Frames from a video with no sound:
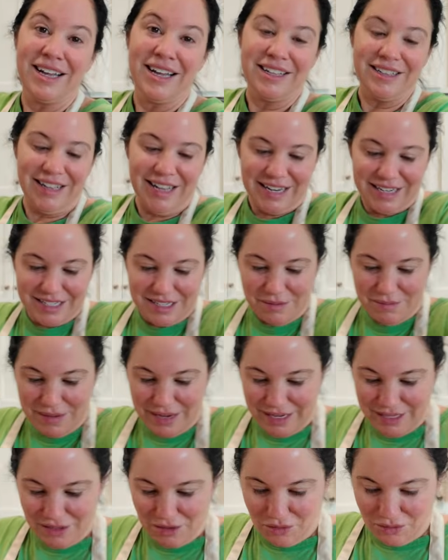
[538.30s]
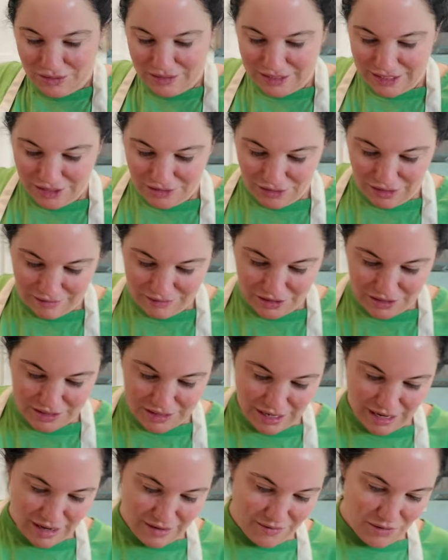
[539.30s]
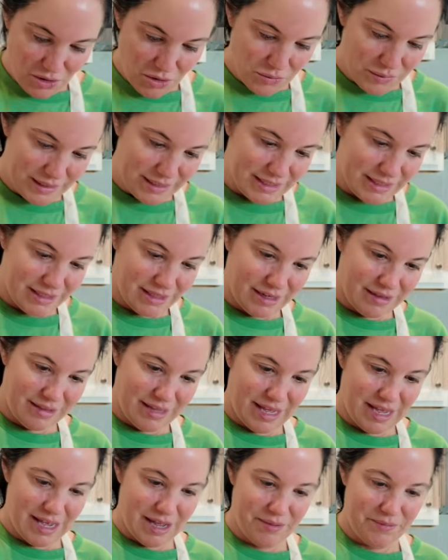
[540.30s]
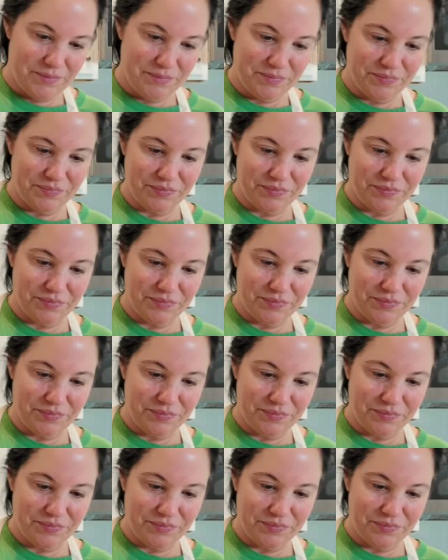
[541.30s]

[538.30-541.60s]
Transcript: like to make the whole dinner. I've just kind of always done that.